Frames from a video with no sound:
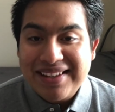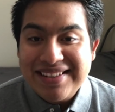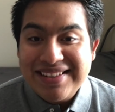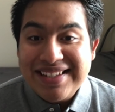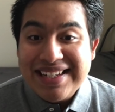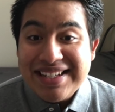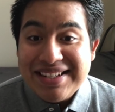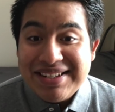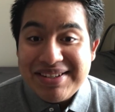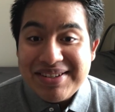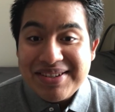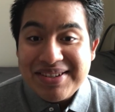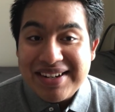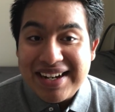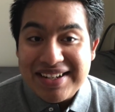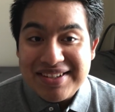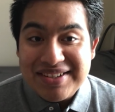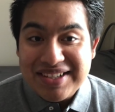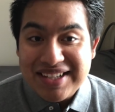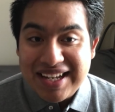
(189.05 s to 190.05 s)
teacher,
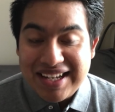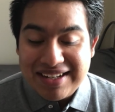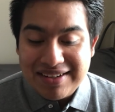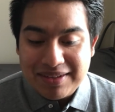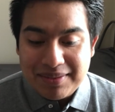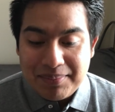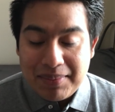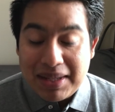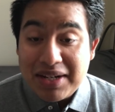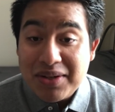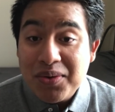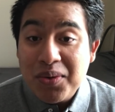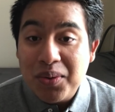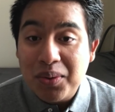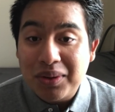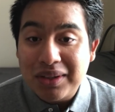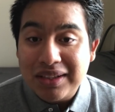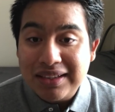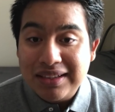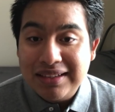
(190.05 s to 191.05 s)
educator,
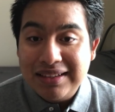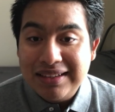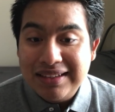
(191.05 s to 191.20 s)
mentor